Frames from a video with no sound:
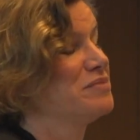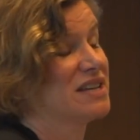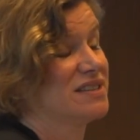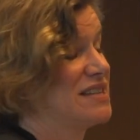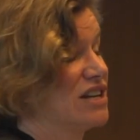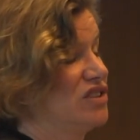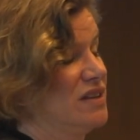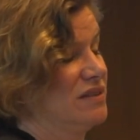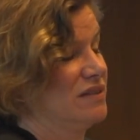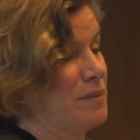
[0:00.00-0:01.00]
Because it's actually
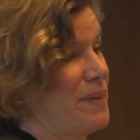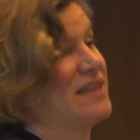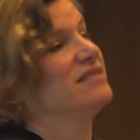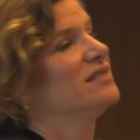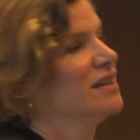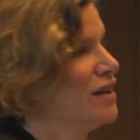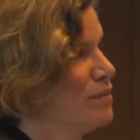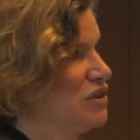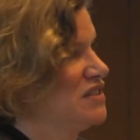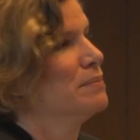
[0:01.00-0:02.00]
the best,
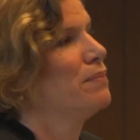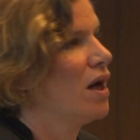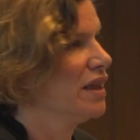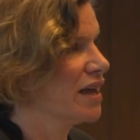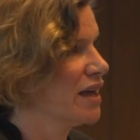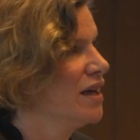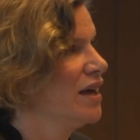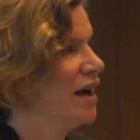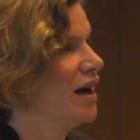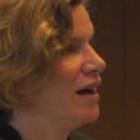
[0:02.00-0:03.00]
most symbolic,
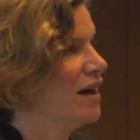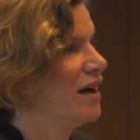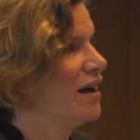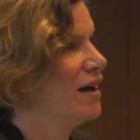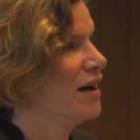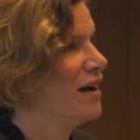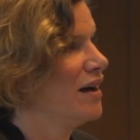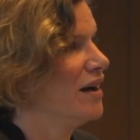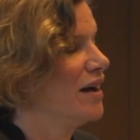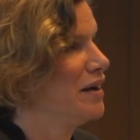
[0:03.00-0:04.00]

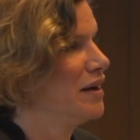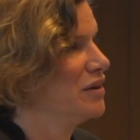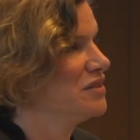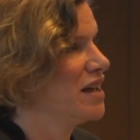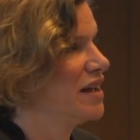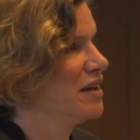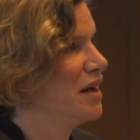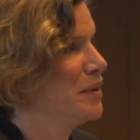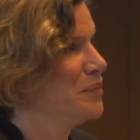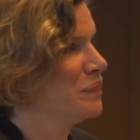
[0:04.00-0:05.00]
how do you say,
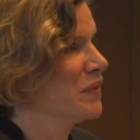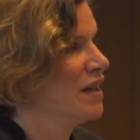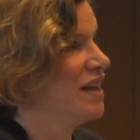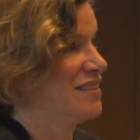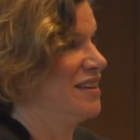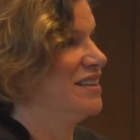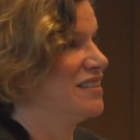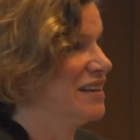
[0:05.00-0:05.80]
it's